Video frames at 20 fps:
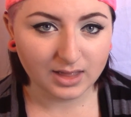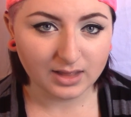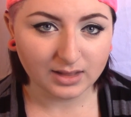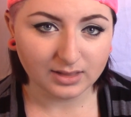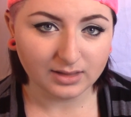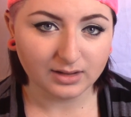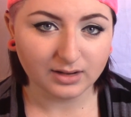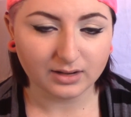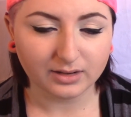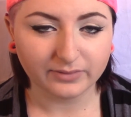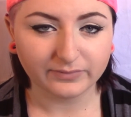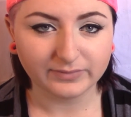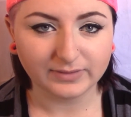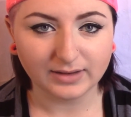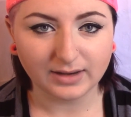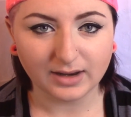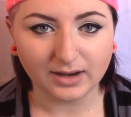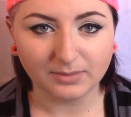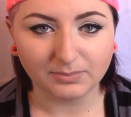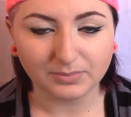layer of
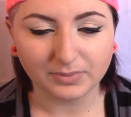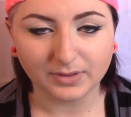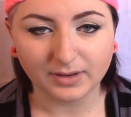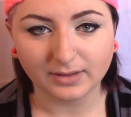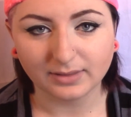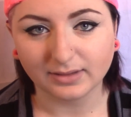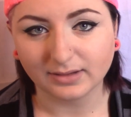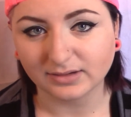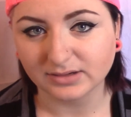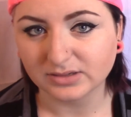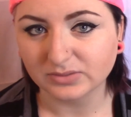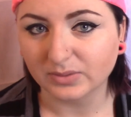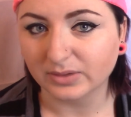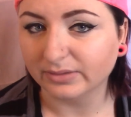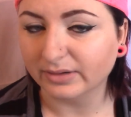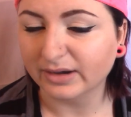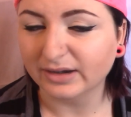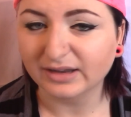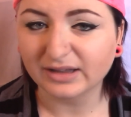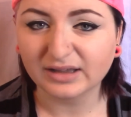tape, and they just went
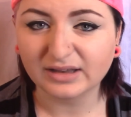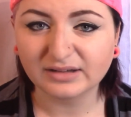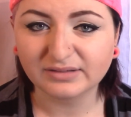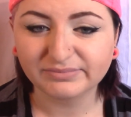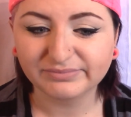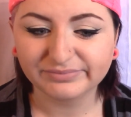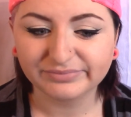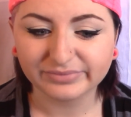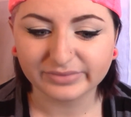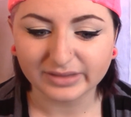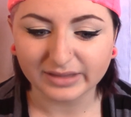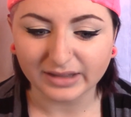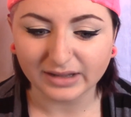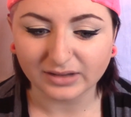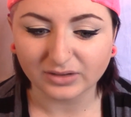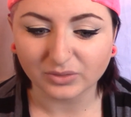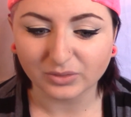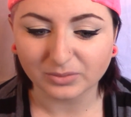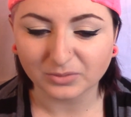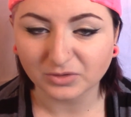right in
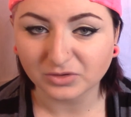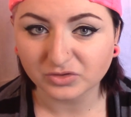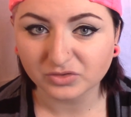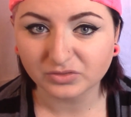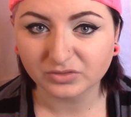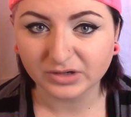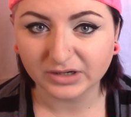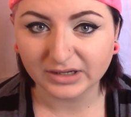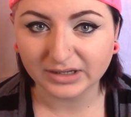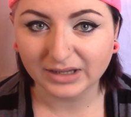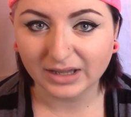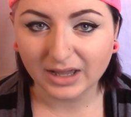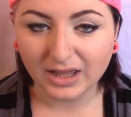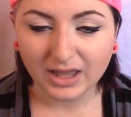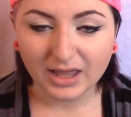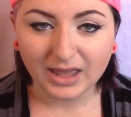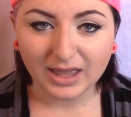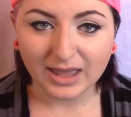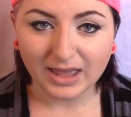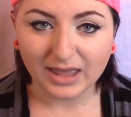like normal jewelry.
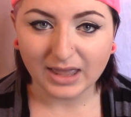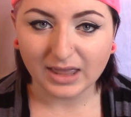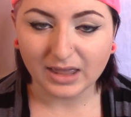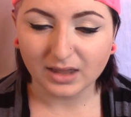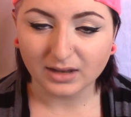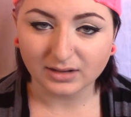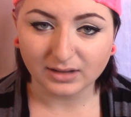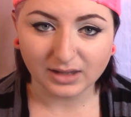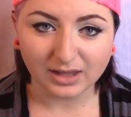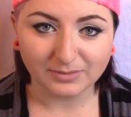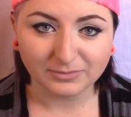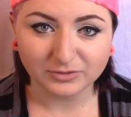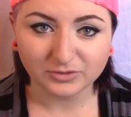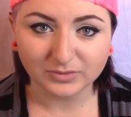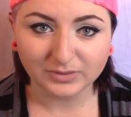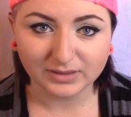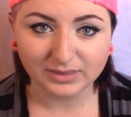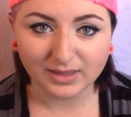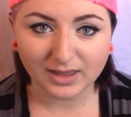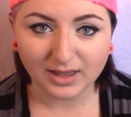And I kept
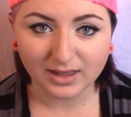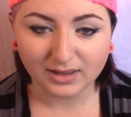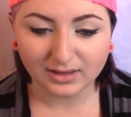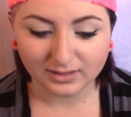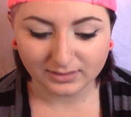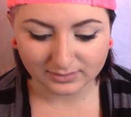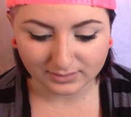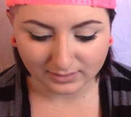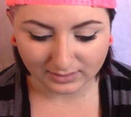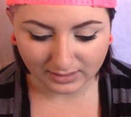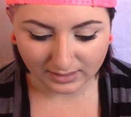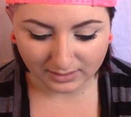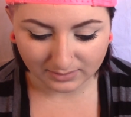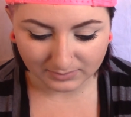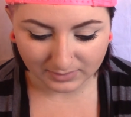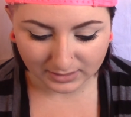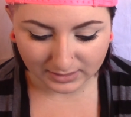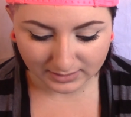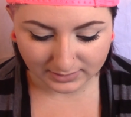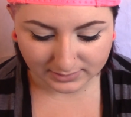doing that until I hit
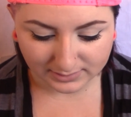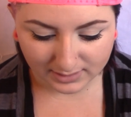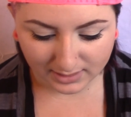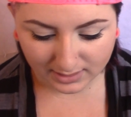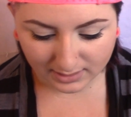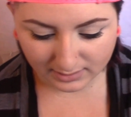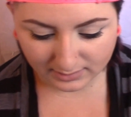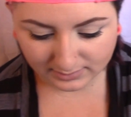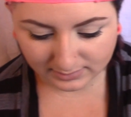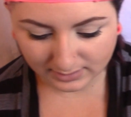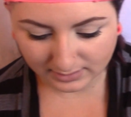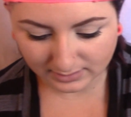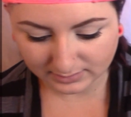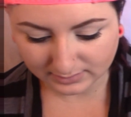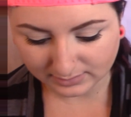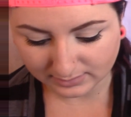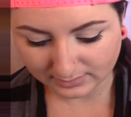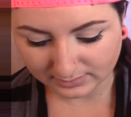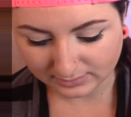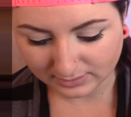my next size, and
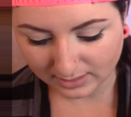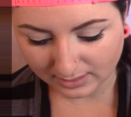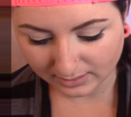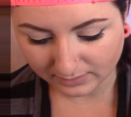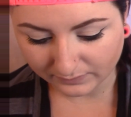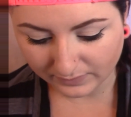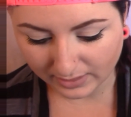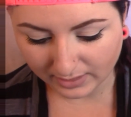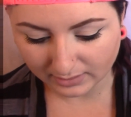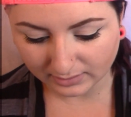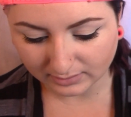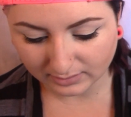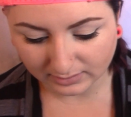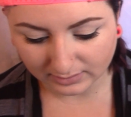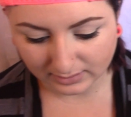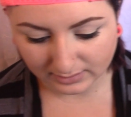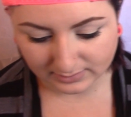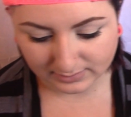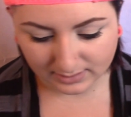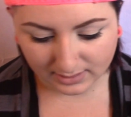to check if I had the
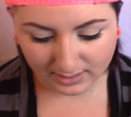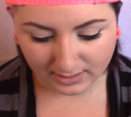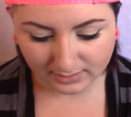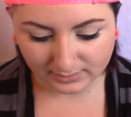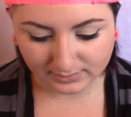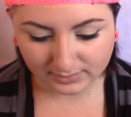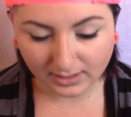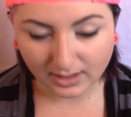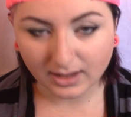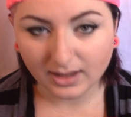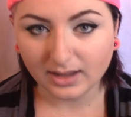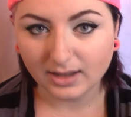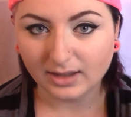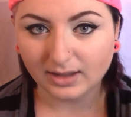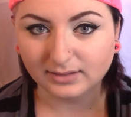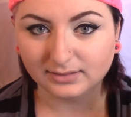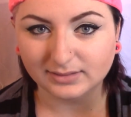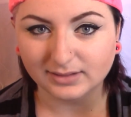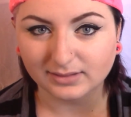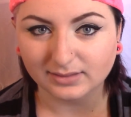next size,
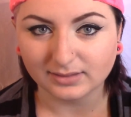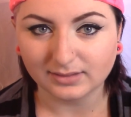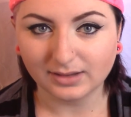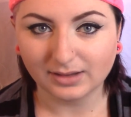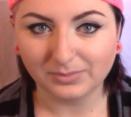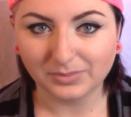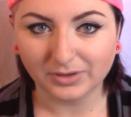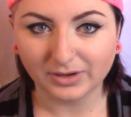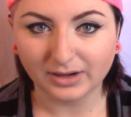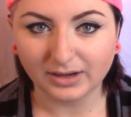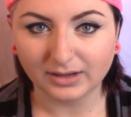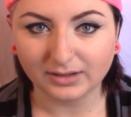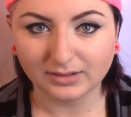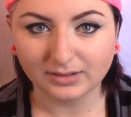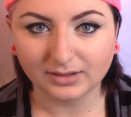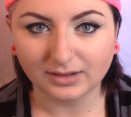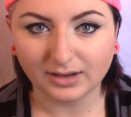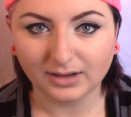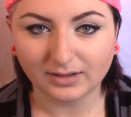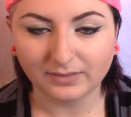I stuck the taper
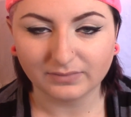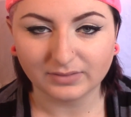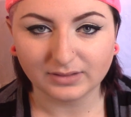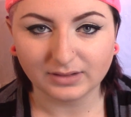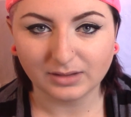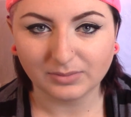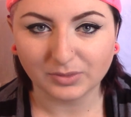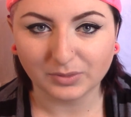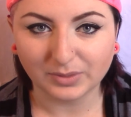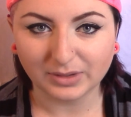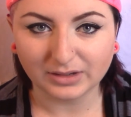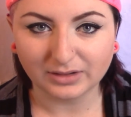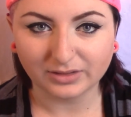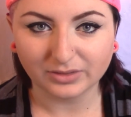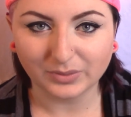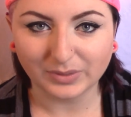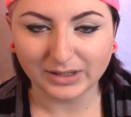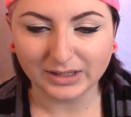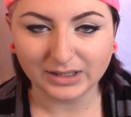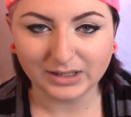in, and if the taper went all
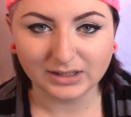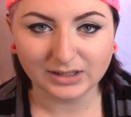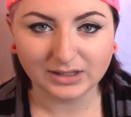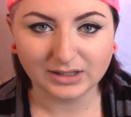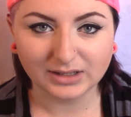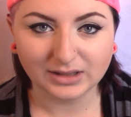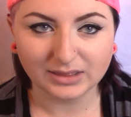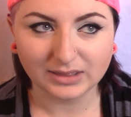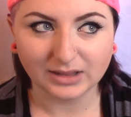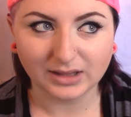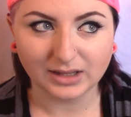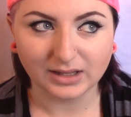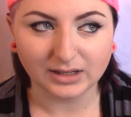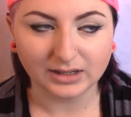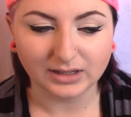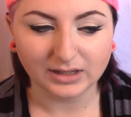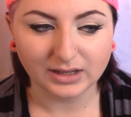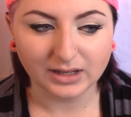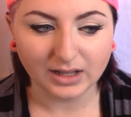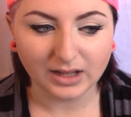the way in,
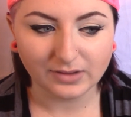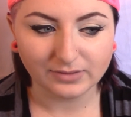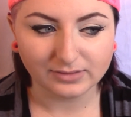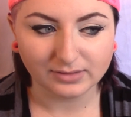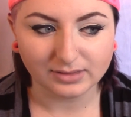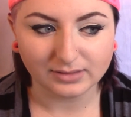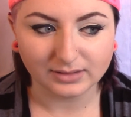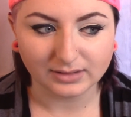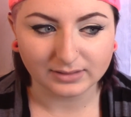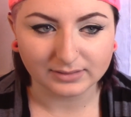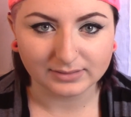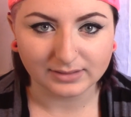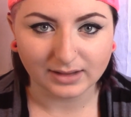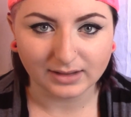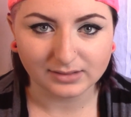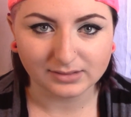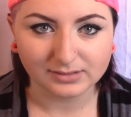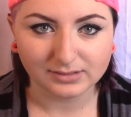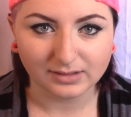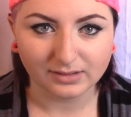then it was at the next
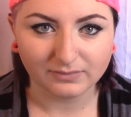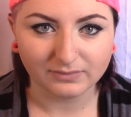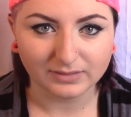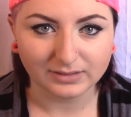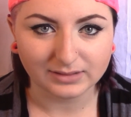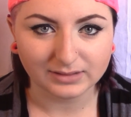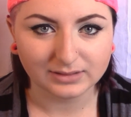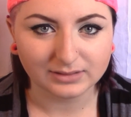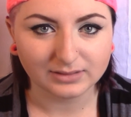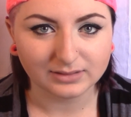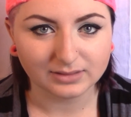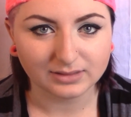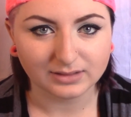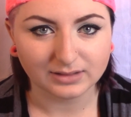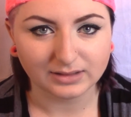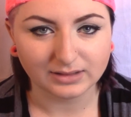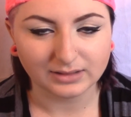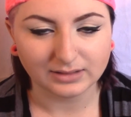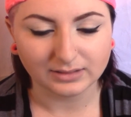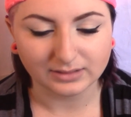size. If it didn't, then
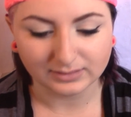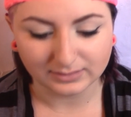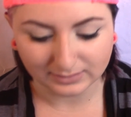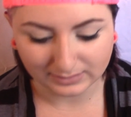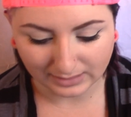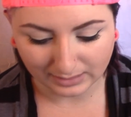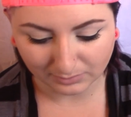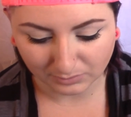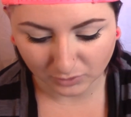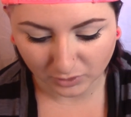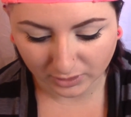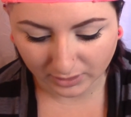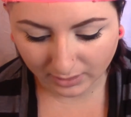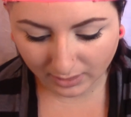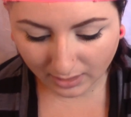I needed to tape more.